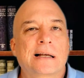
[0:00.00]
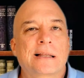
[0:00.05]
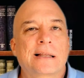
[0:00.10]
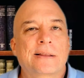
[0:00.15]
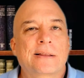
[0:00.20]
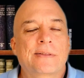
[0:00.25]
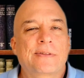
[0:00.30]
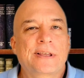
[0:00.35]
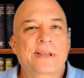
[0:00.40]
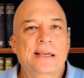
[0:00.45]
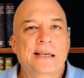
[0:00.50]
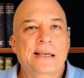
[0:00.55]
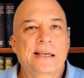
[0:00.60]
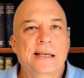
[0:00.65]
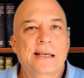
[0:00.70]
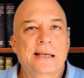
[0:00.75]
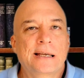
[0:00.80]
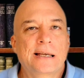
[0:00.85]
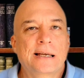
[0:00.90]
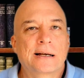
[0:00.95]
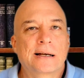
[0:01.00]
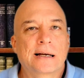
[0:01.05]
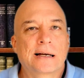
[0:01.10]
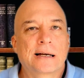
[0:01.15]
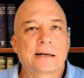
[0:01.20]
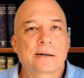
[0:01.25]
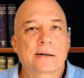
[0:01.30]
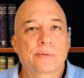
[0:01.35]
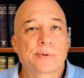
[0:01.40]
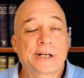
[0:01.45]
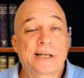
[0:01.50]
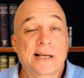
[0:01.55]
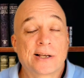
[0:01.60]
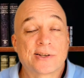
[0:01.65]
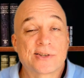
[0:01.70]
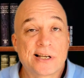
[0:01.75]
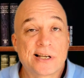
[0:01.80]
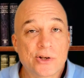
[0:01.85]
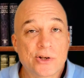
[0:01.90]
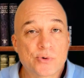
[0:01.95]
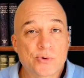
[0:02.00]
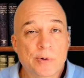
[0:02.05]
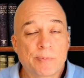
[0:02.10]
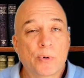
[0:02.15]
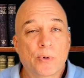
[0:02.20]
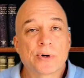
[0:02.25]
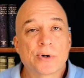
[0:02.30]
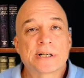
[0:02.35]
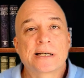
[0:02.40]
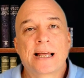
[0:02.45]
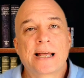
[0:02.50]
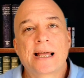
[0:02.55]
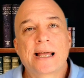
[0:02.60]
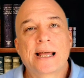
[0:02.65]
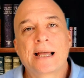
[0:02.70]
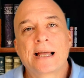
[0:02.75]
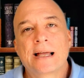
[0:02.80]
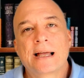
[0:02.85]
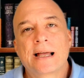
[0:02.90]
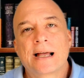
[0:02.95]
the retail sales report today,